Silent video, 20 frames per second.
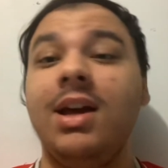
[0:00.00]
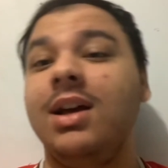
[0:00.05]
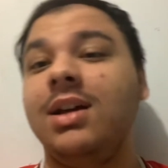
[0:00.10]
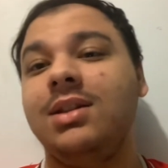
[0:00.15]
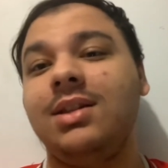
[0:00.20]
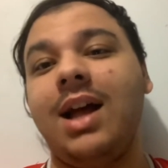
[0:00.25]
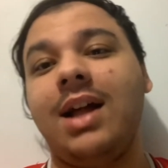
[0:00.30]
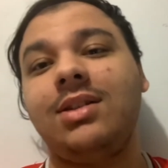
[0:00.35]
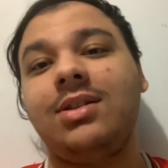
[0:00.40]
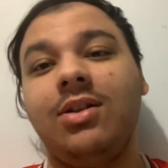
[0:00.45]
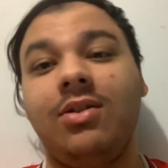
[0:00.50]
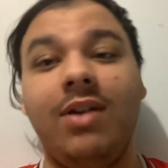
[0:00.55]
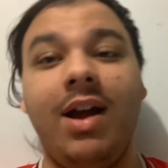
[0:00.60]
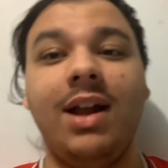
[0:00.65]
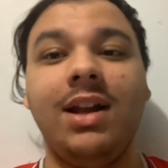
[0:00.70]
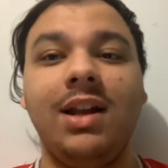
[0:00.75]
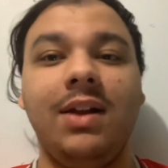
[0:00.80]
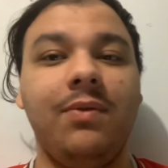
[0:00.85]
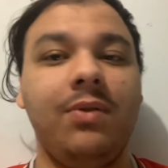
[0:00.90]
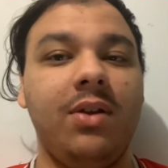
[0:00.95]
That's a great
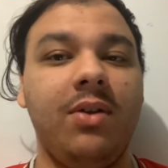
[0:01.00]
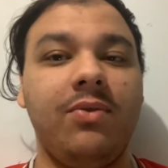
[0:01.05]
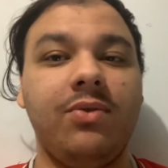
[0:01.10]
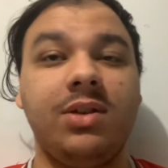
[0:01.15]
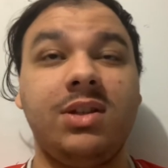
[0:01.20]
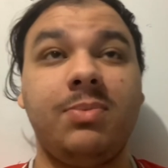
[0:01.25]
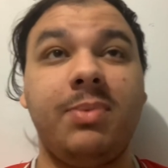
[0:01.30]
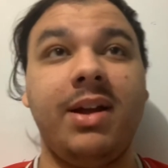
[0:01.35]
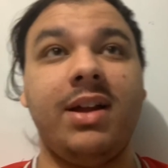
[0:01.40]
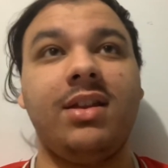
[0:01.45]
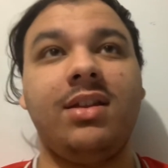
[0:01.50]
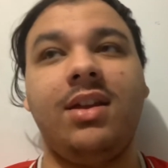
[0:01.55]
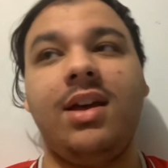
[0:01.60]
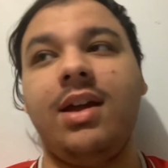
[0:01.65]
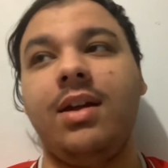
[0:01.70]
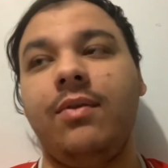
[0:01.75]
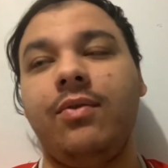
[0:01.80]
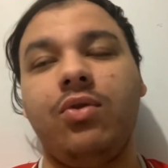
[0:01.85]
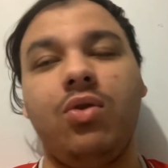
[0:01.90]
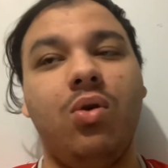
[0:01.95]
level of respect there, and
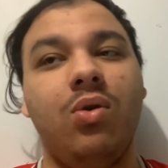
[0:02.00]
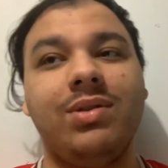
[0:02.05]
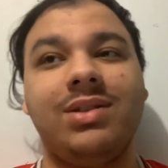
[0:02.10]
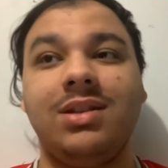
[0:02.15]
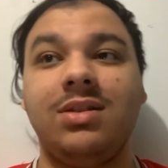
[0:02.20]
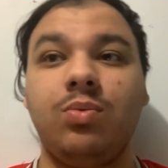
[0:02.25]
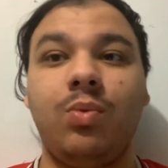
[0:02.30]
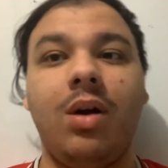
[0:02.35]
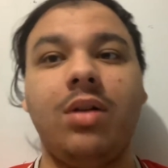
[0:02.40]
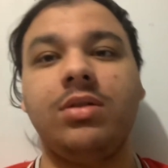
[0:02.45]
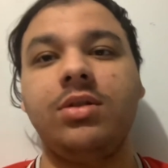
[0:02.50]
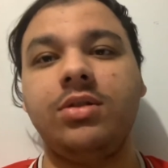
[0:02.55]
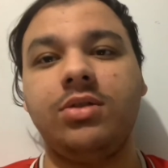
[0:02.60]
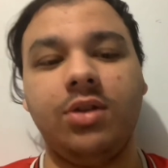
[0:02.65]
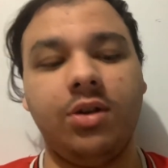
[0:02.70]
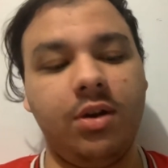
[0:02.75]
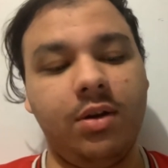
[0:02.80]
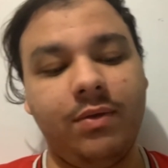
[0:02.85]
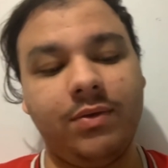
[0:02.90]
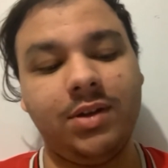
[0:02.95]
of course it's well
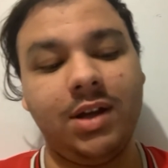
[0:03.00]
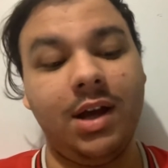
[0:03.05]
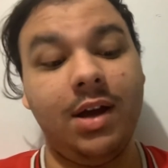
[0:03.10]
deserved.